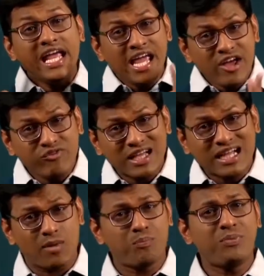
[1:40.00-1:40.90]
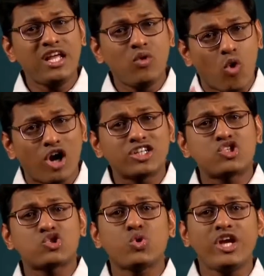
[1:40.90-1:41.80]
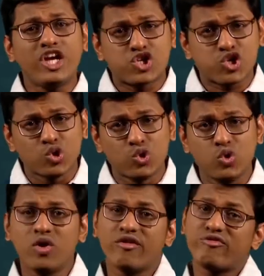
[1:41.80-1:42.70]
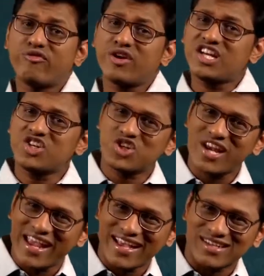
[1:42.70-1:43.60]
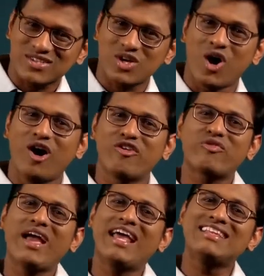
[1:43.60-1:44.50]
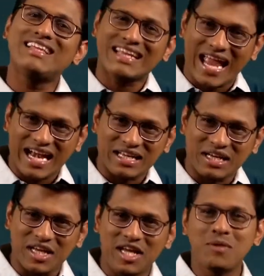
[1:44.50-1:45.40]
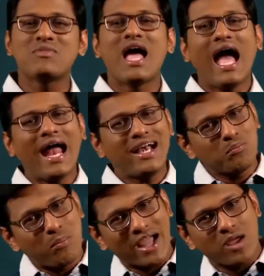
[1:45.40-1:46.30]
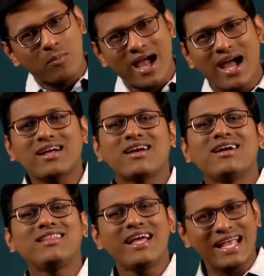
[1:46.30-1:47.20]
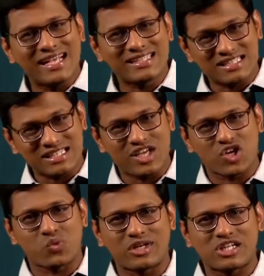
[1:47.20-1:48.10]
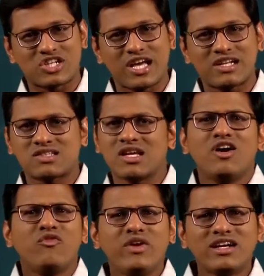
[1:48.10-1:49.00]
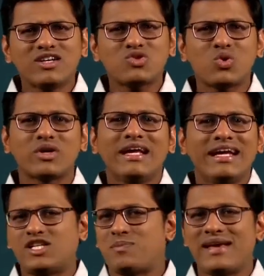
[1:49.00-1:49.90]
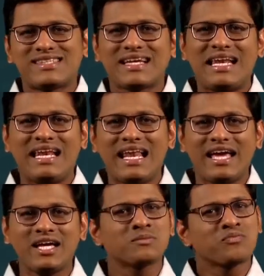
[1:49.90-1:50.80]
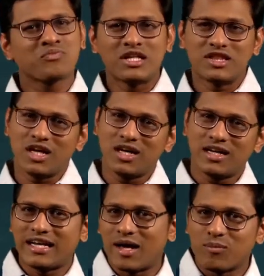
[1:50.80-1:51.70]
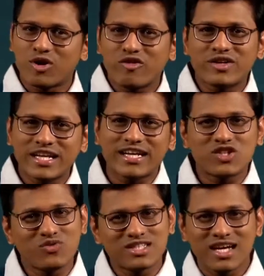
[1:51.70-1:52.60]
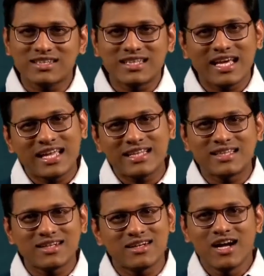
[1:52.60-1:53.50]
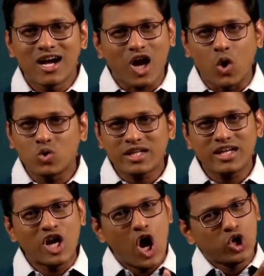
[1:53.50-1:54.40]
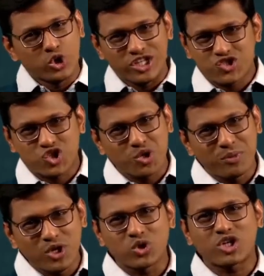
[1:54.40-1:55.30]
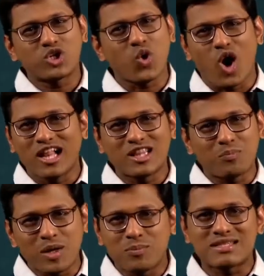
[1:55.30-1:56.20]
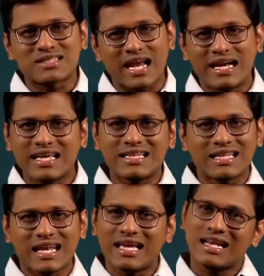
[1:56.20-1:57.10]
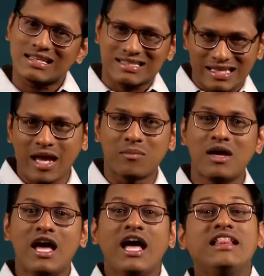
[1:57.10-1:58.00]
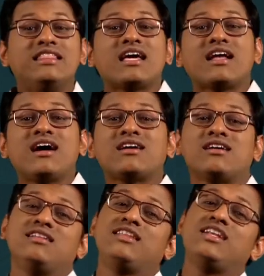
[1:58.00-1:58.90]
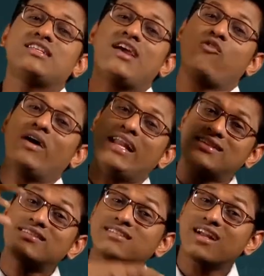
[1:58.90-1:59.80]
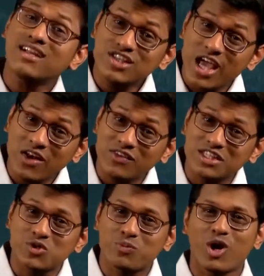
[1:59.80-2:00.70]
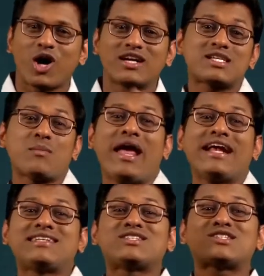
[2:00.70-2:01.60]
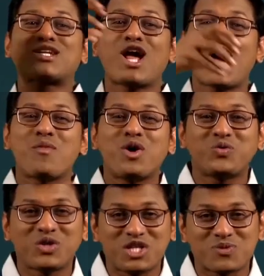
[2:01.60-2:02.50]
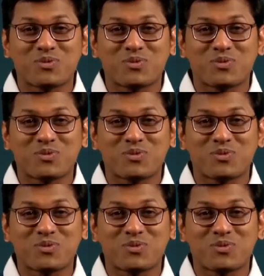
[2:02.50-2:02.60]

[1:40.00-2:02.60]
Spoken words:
if the company wants to issue fresh shares of another category and buy back the existing equity shares, we understood. It's basically like the number of tickets which are there in the counter to distribute to all the people standing in the line are same. There is like one extra chair which is brought, some extra amount which is